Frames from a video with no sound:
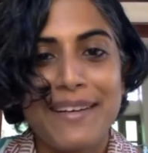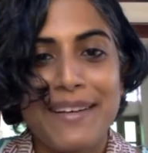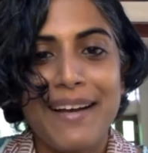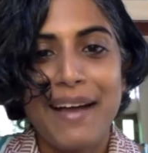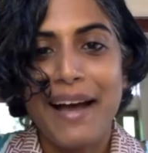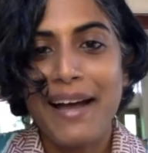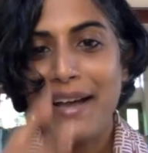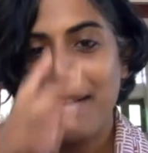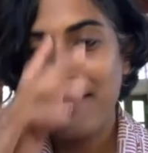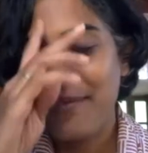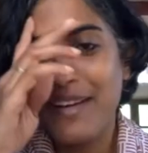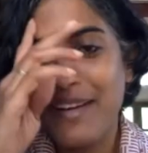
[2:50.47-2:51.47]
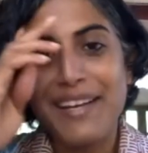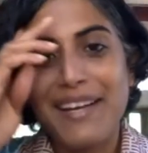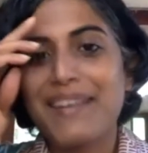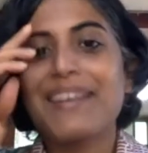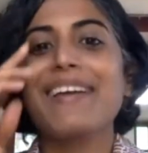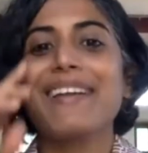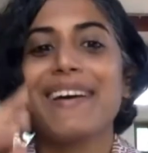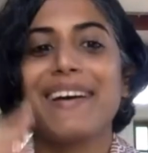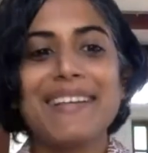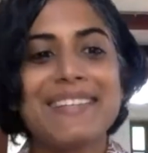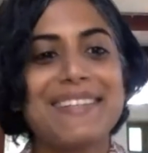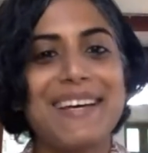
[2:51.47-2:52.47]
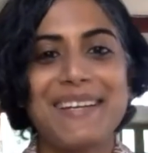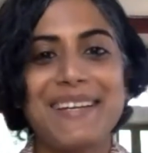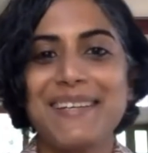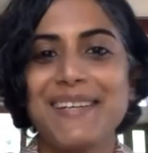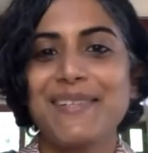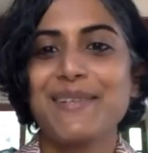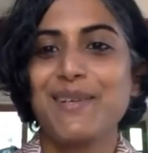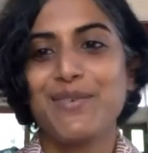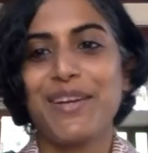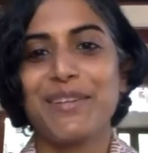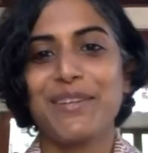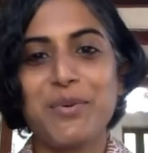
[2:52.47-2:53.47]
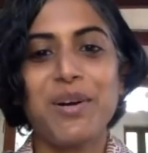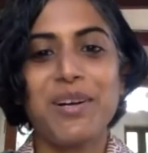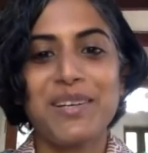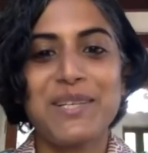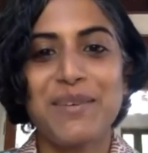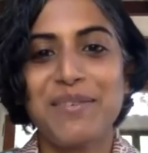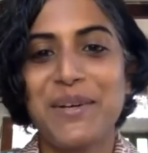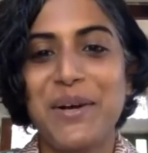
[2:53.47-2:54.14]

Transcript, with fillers: I, I have realized that it doesn't affect the quality of the